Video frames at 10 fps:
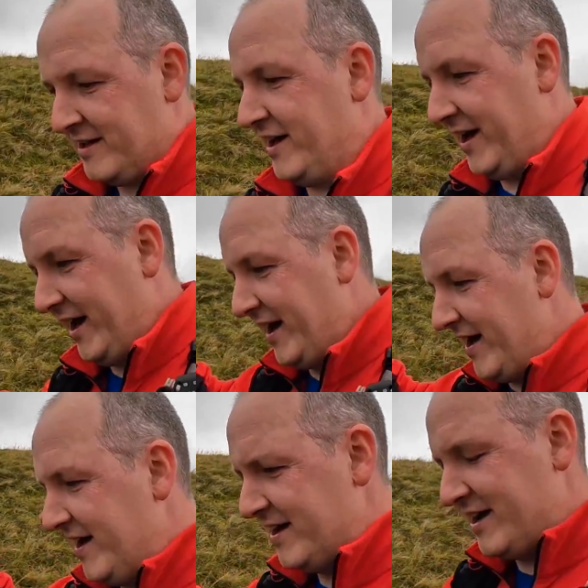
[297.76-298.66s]
I
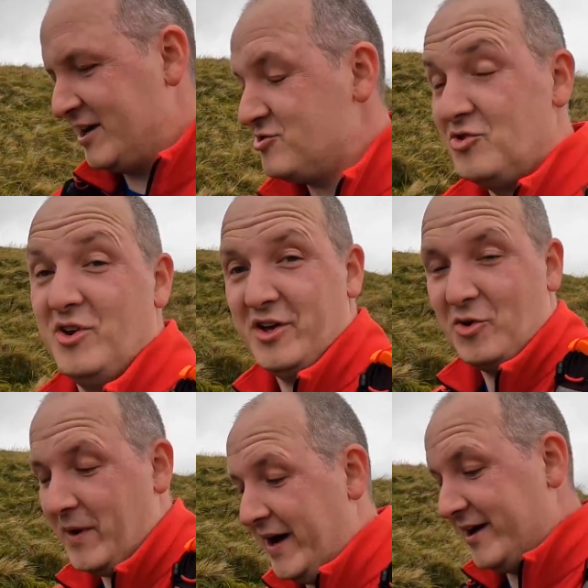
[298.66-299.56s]
don't really know
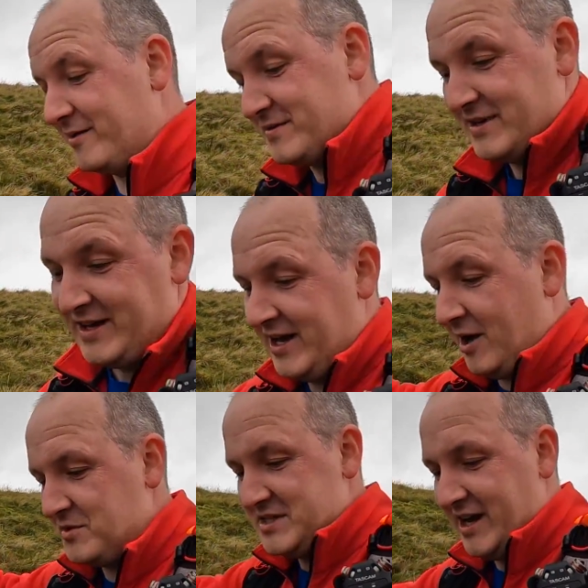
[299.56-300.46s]
why I
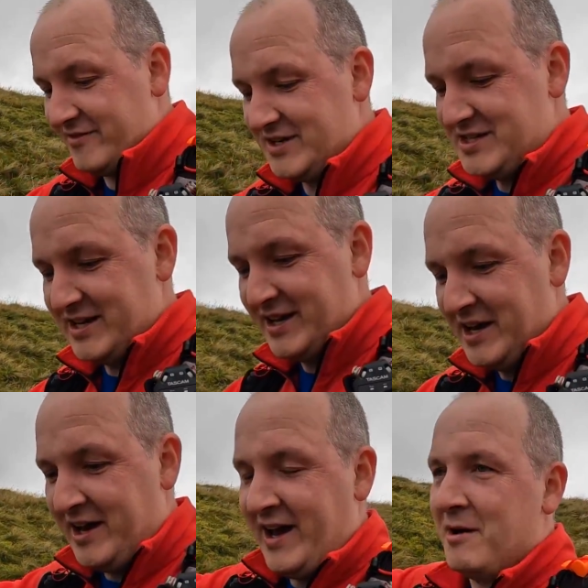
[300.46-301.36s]
was nervous,
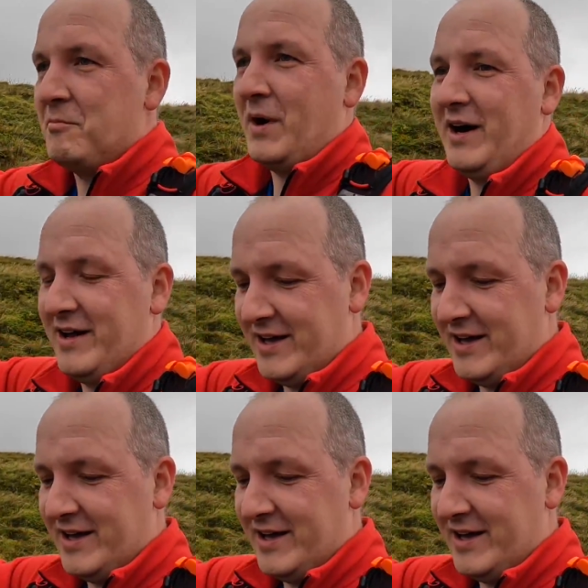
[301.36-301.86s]
but